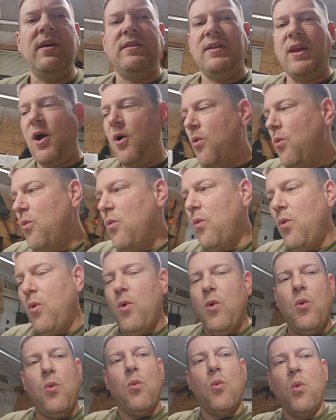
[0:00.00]
Now,
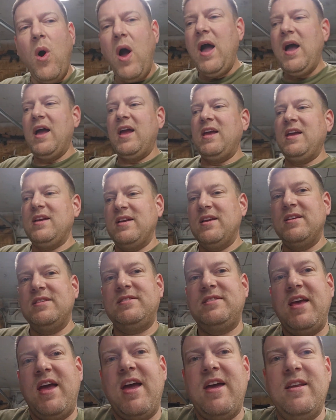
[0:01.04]
why
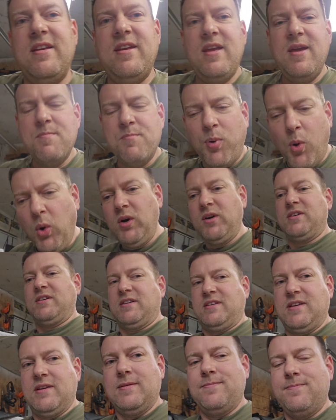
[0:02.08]
is that
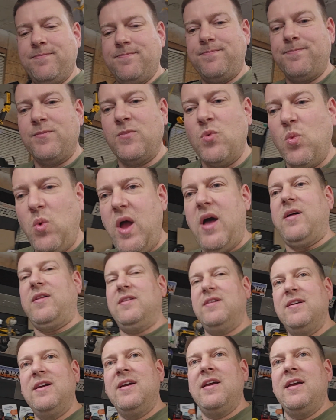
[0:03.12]
important?
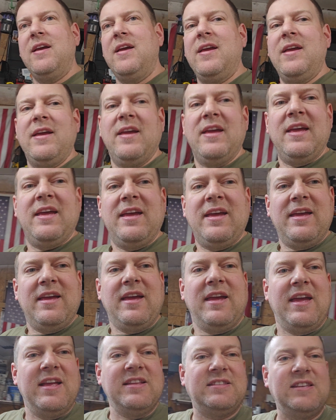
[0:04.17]
Well,
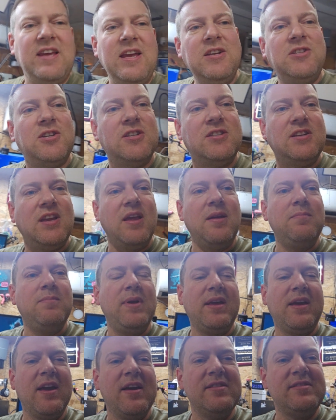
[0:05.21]
it's interesting
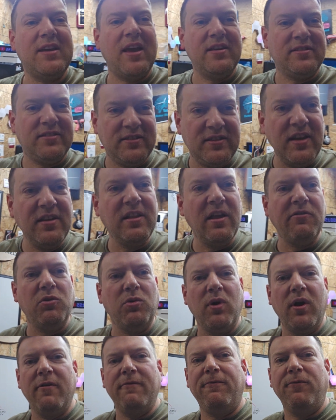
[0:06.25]
because at sea level
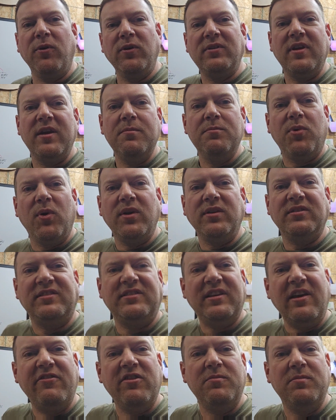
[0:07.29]
we're at
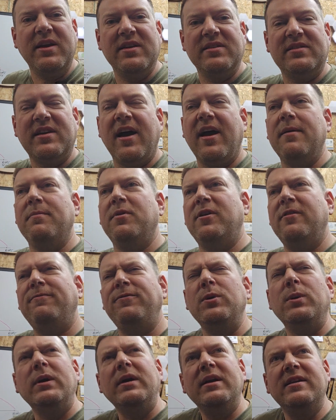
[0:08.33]
14.7 psi, but
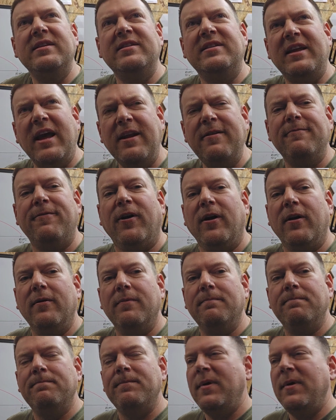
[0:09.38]
if you're in Denver,